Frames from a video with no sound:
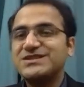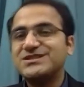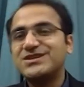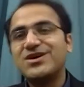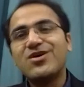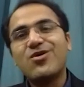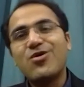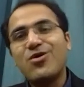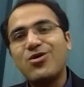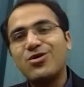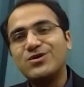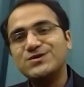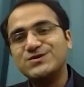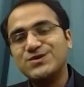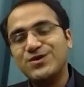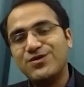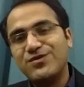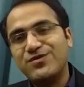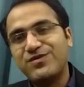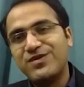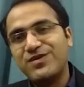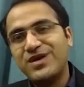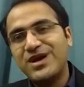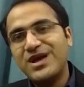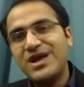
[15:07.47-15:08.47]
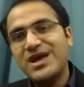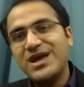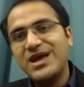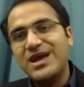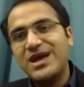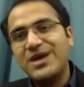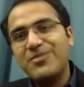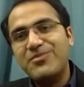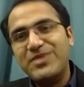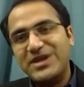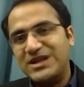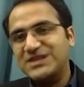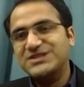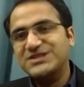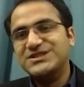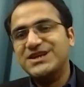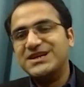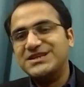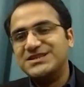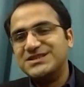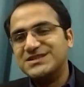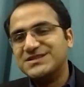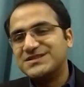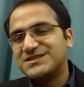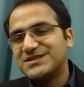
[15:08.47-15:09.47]
as a cause of
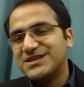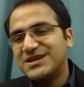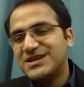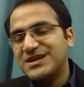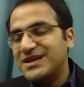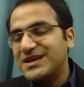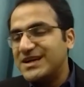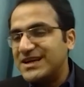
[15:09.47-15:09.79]
meningitis.